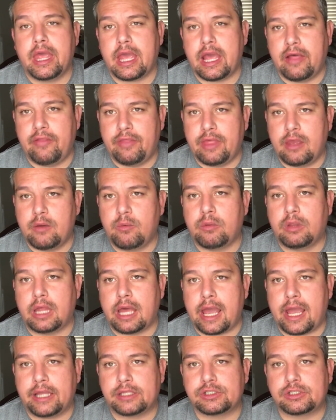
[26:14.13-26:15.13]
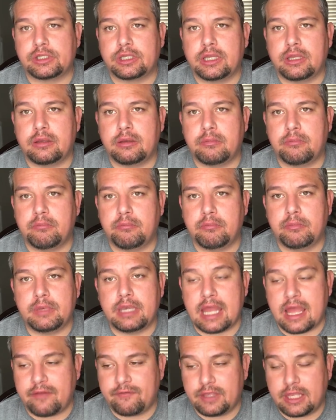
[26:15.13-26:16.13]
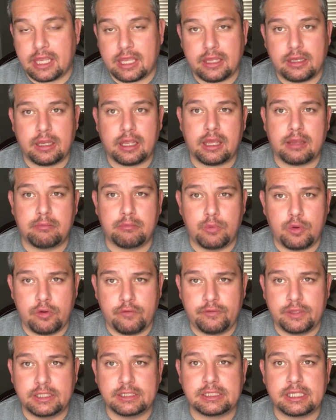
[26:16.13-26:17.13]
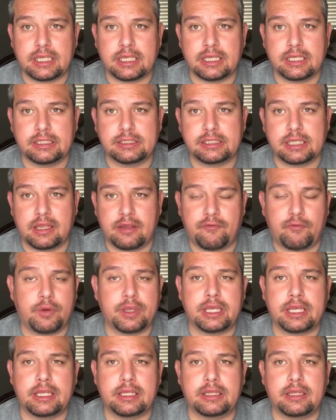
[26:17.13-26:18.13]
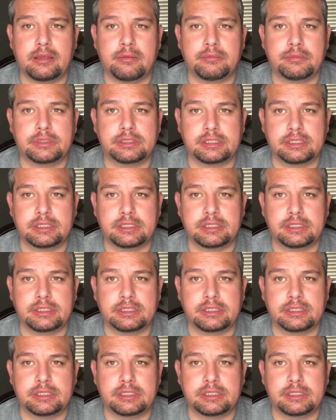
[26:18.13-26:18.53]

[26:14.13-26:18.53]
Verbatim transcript: and they will actually navigate and move these kids if we need them